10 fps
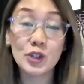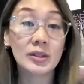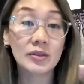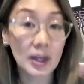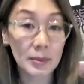
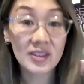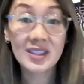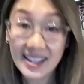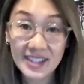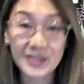you can find me
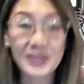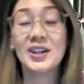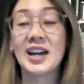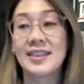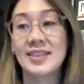on the dance
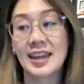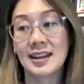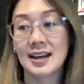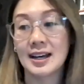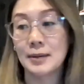floor and
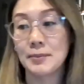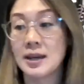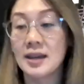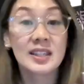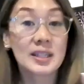then
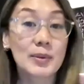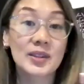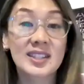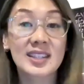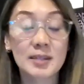um this
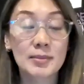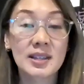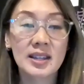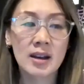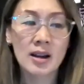person said to
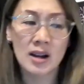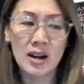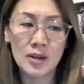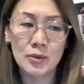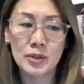me it's like
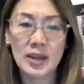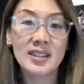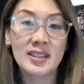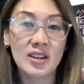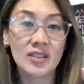oh well
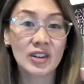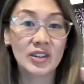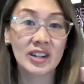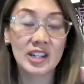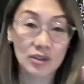that's not
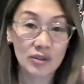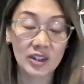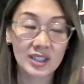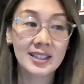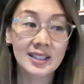very
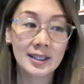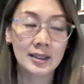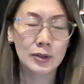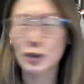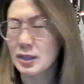introverted
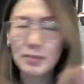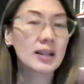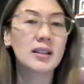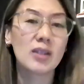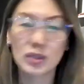or
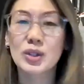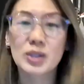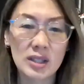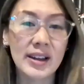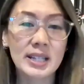something along
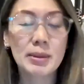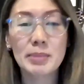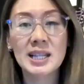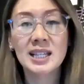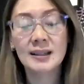those lines
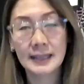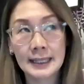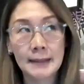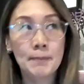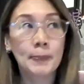but
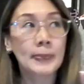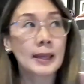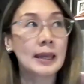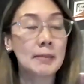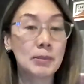basically
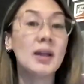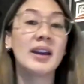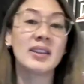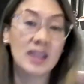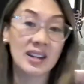
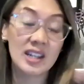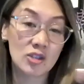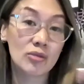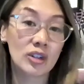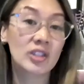implying that
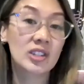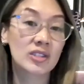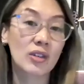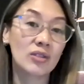introverts